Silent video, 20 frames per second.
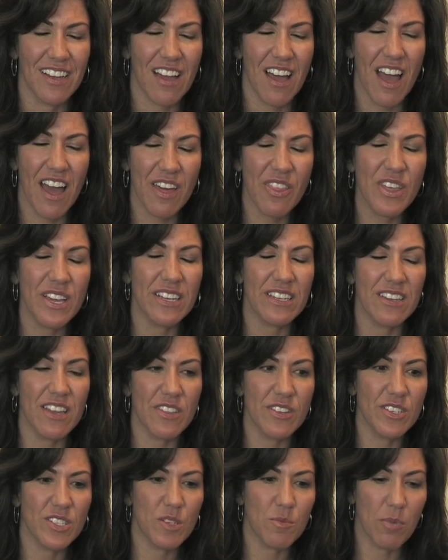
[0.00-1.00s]
I think
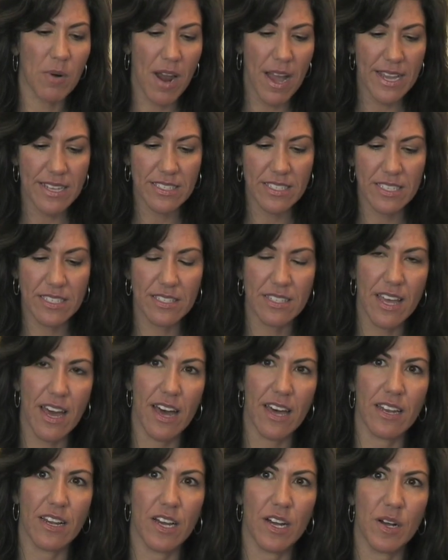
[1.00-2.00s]
another surprise is
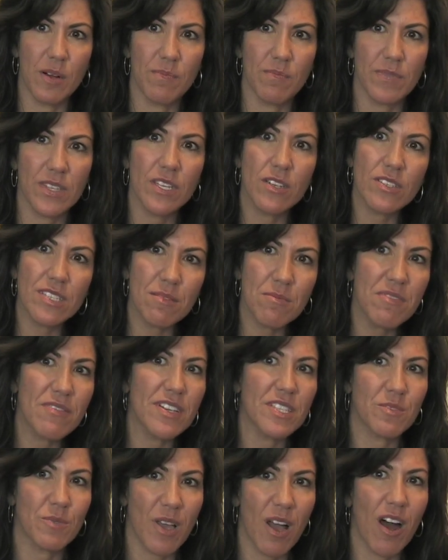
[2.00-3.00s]
that, you know, some of
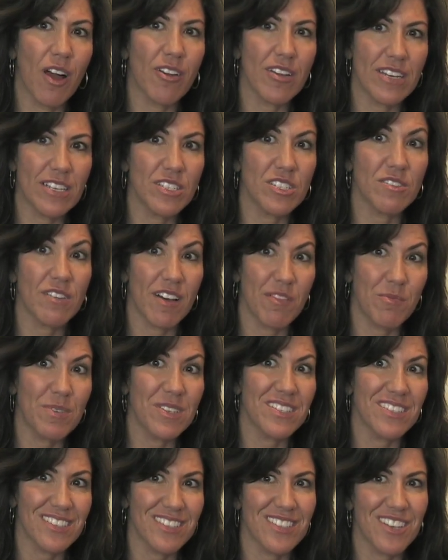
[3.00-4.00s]
us, we already do have
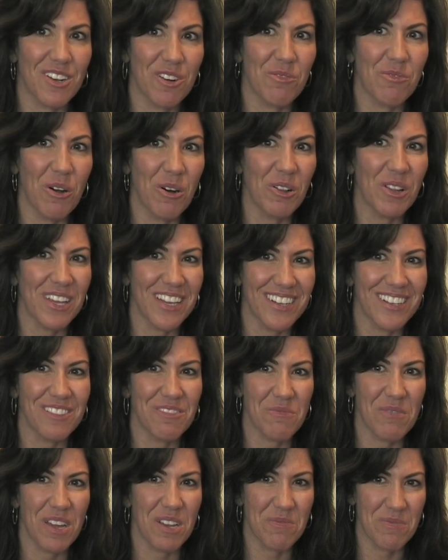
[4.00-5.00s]
businesses that are rolling
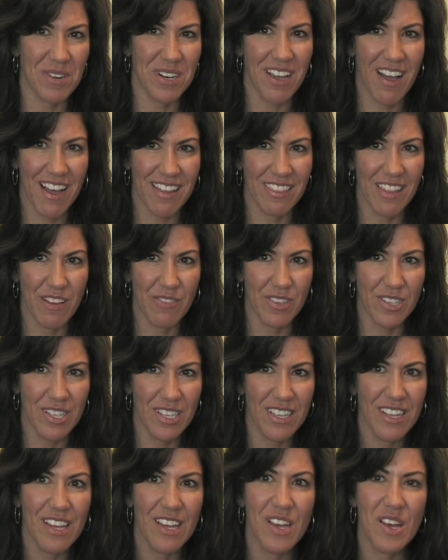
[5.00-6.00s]
at a pretty high
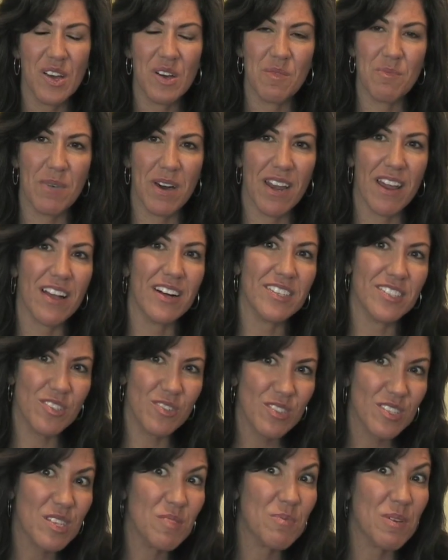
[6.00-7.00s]
level, but I
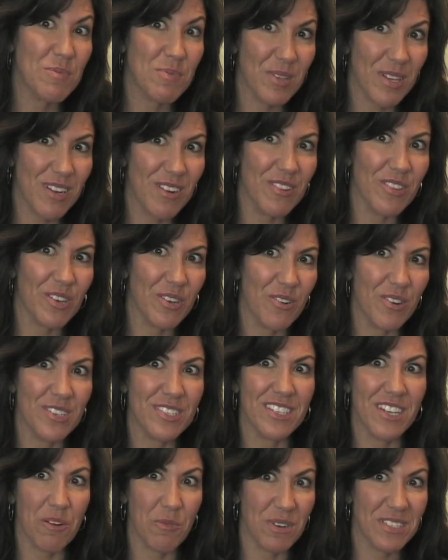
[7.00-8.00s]
also see people here in the
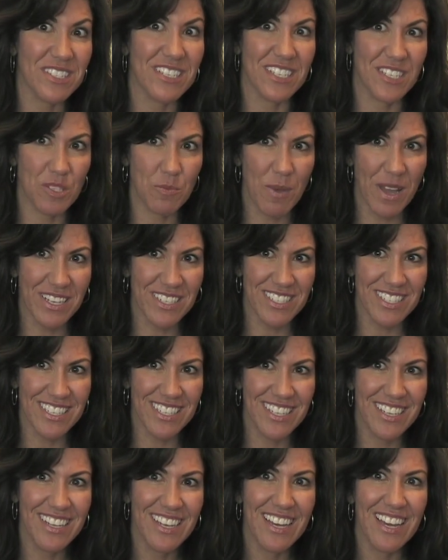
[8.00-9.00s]
course that I wasn't
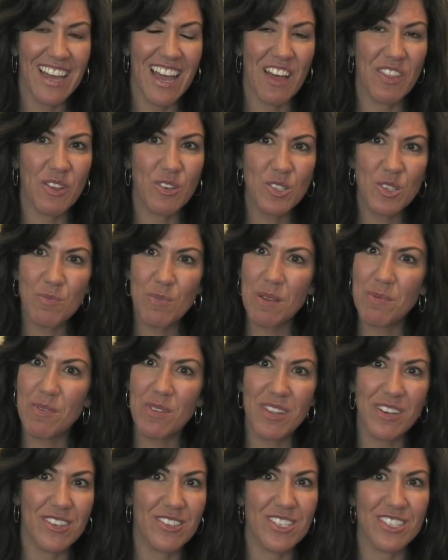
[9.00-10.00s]
expecting, and those are
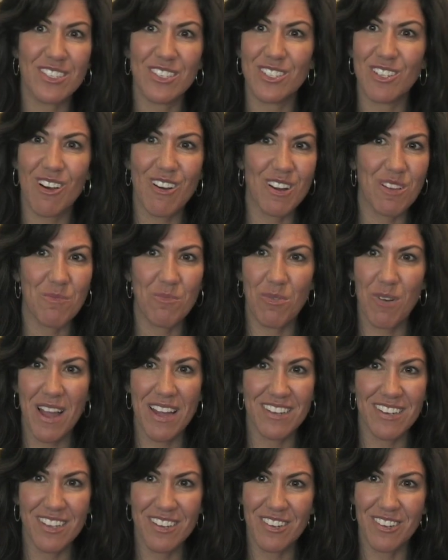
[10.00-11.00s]
people that are just starting
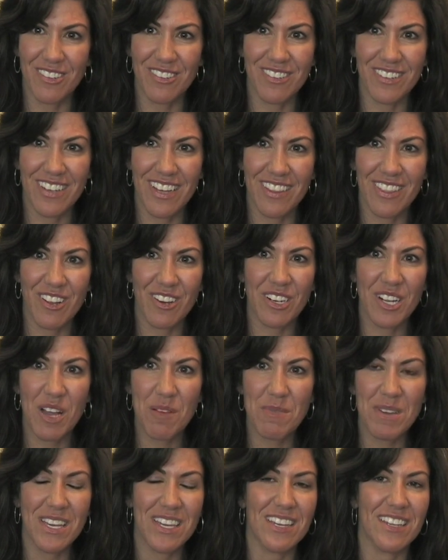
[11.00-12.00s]
brand new, and they're
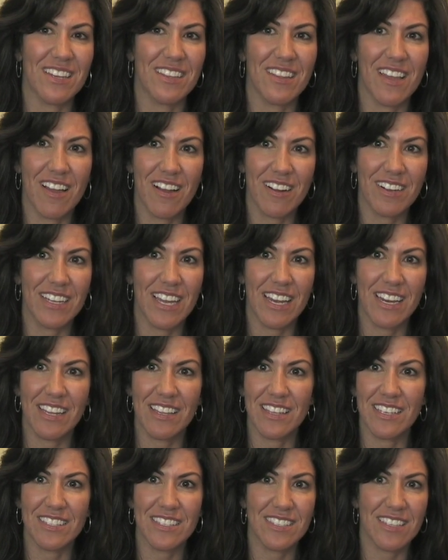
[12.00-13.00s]
coming in and they are
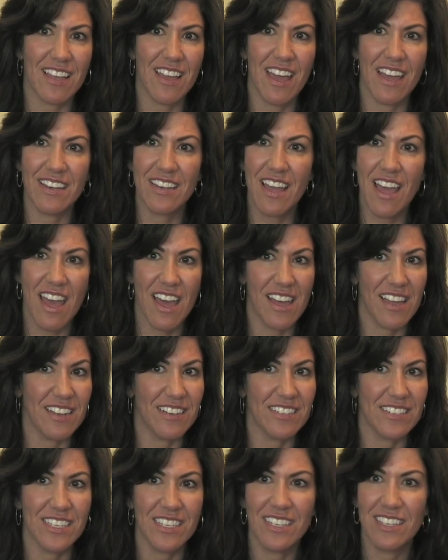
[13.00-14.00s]
getting this
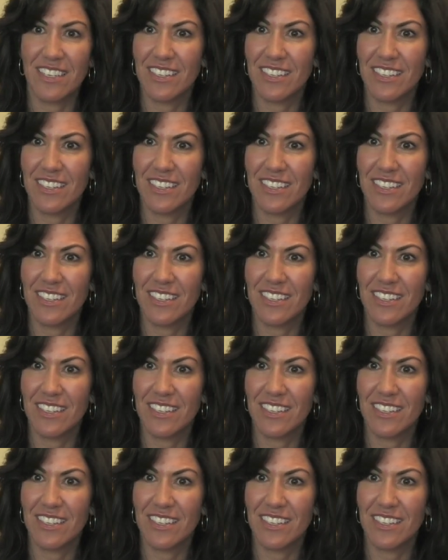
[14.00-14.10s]
end-to-end